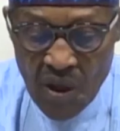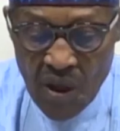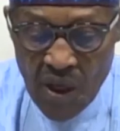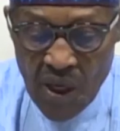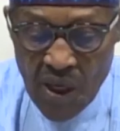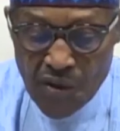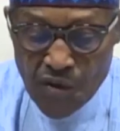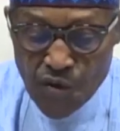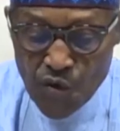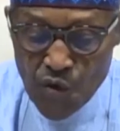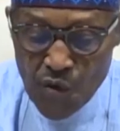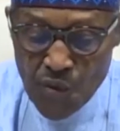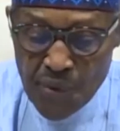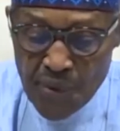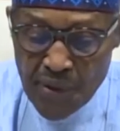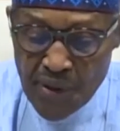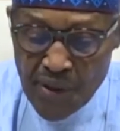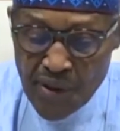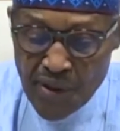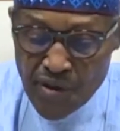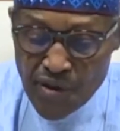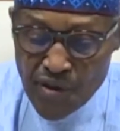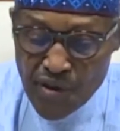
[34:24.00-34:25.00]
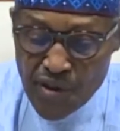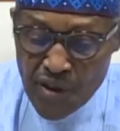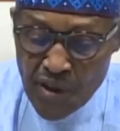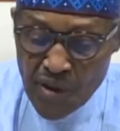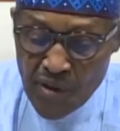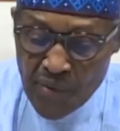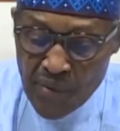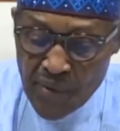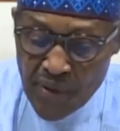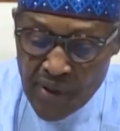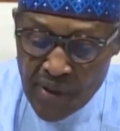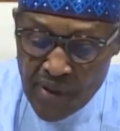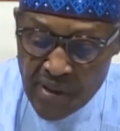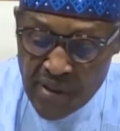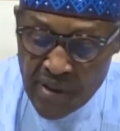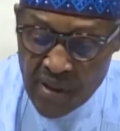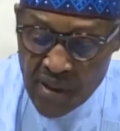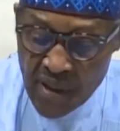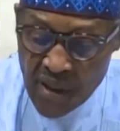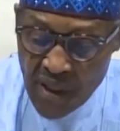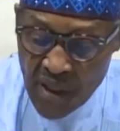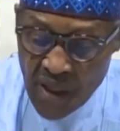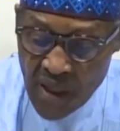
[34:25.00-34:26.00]
As we begin to celebrate
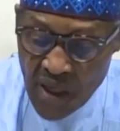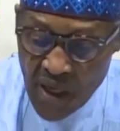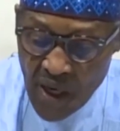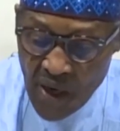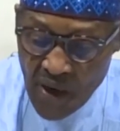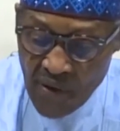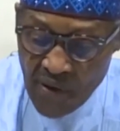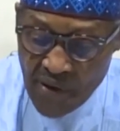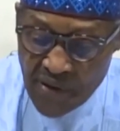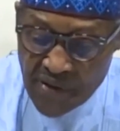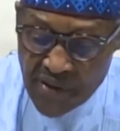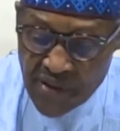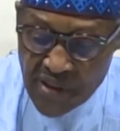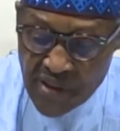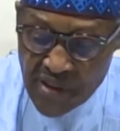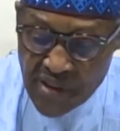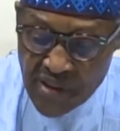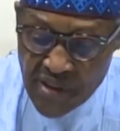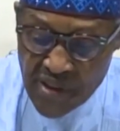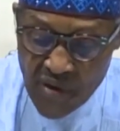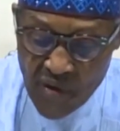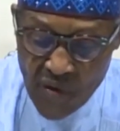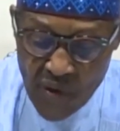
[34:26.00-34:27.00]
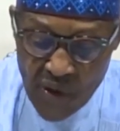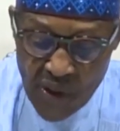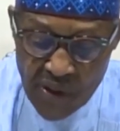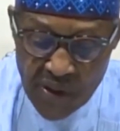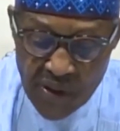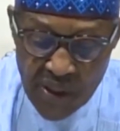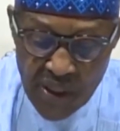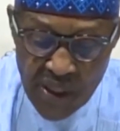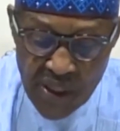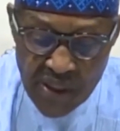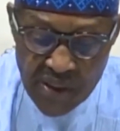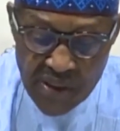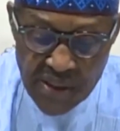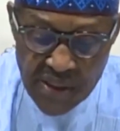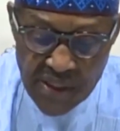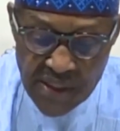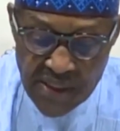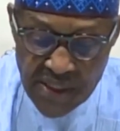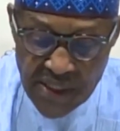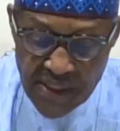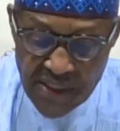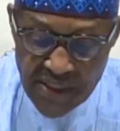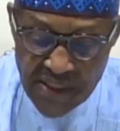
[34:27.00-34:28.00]
our 61 years
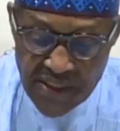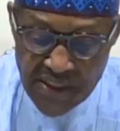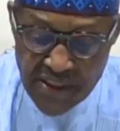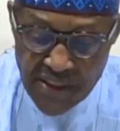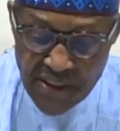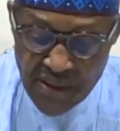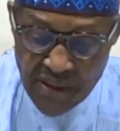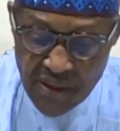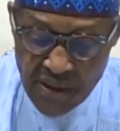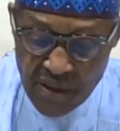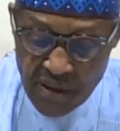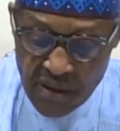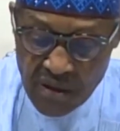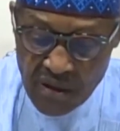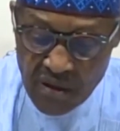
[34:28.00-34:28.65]
as a nation,